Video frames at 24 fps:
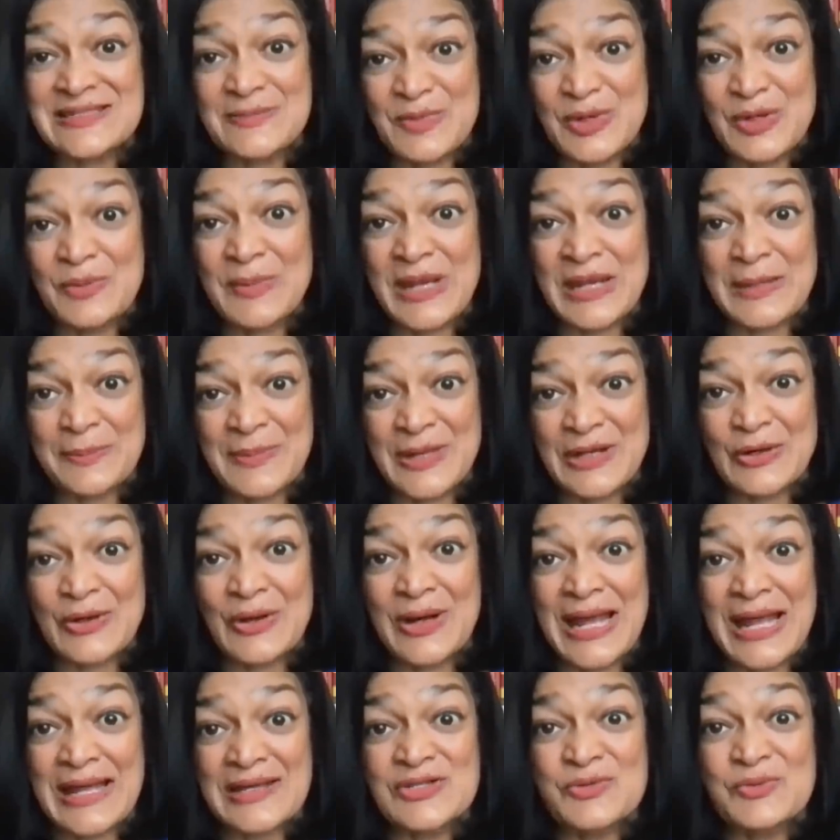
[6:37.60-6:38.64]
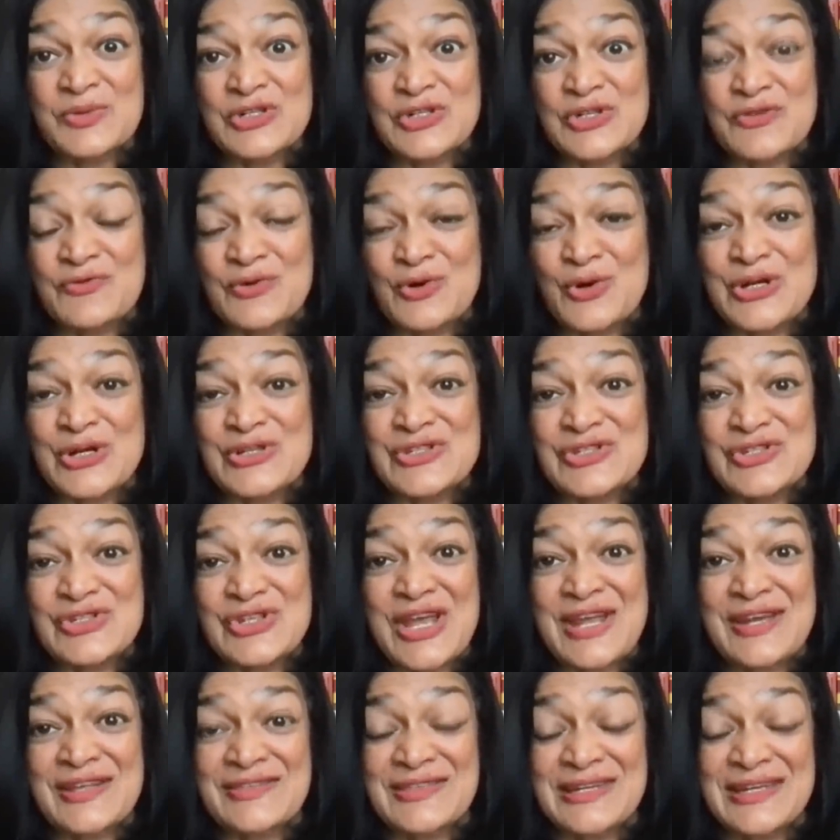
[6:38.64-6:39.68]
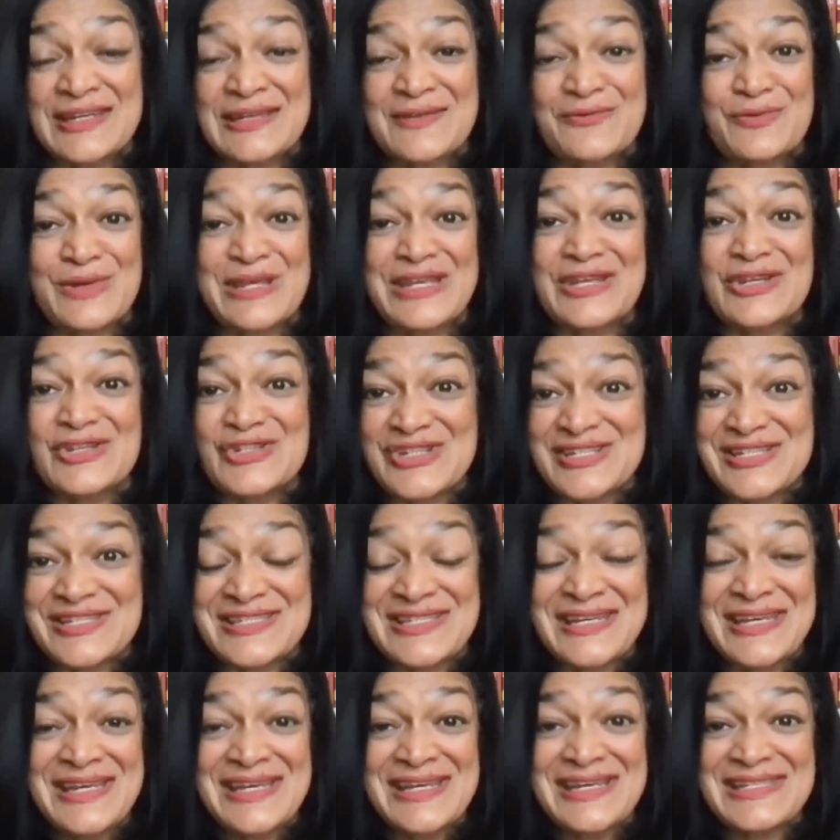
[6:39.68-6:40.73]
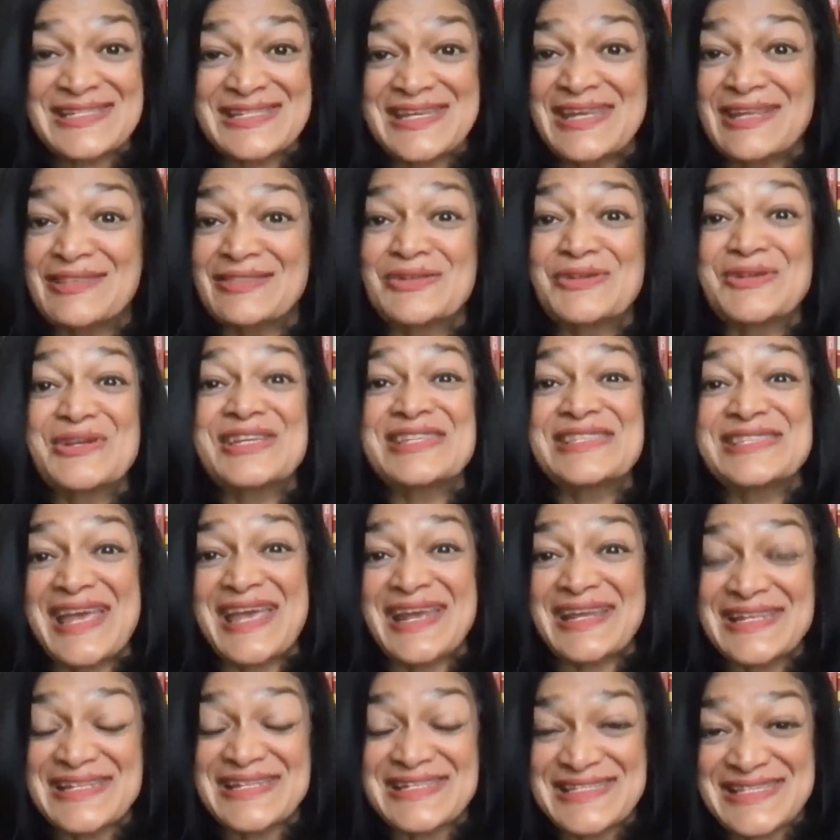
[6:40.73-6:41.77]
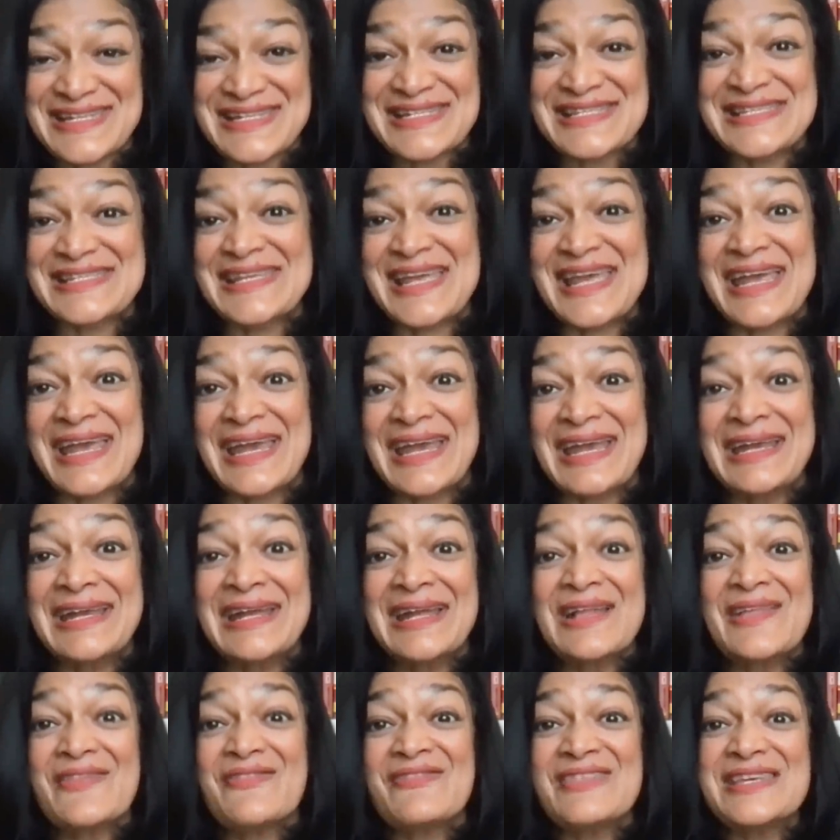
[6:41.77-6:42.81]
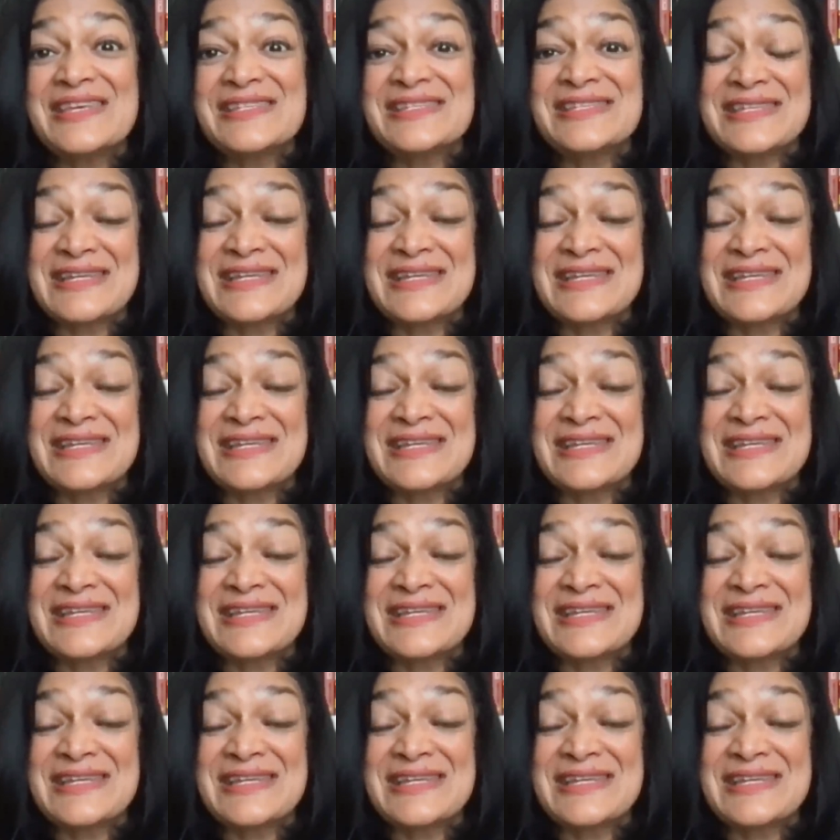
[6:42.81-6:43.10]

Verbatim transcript: the Build Back Better Act, which, of course, Jonathan, if we can just take 30 seconds and say this